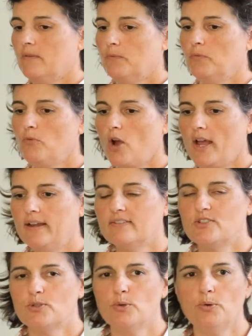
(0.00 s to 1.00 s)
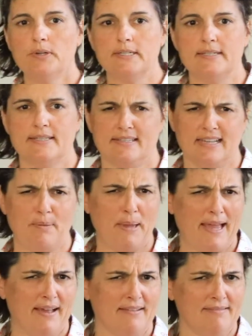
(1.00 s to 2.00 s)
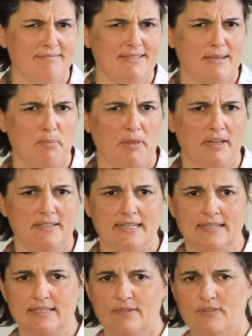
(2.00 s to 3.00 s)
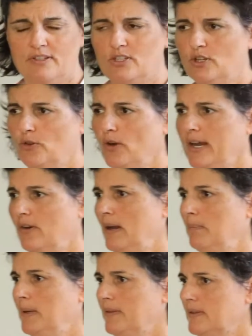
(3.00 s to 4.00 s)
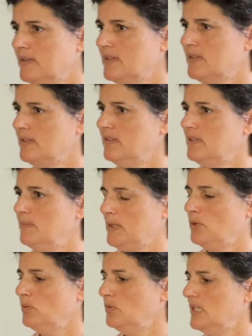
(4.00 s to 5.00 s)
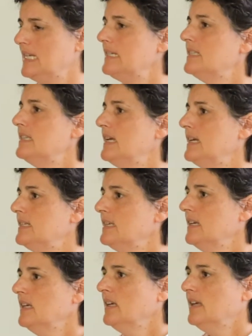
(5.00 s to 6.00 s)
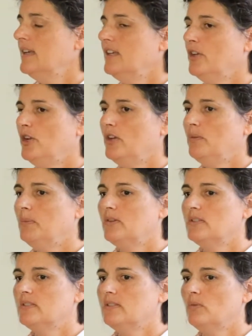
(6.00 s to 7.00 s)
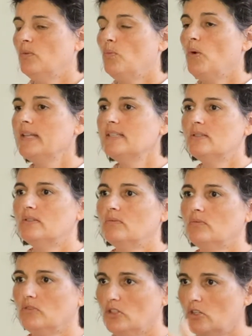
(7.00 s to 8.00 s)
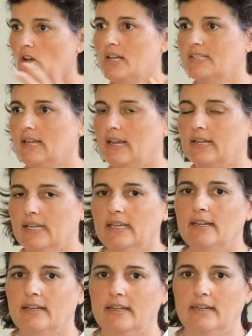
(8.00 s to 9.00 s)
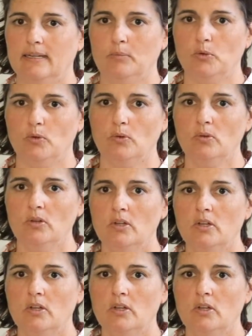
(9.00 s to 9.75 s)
write stories about some of those things. If it's your great-grandmother's special tea set, you know, because once you guys aren't here anymore,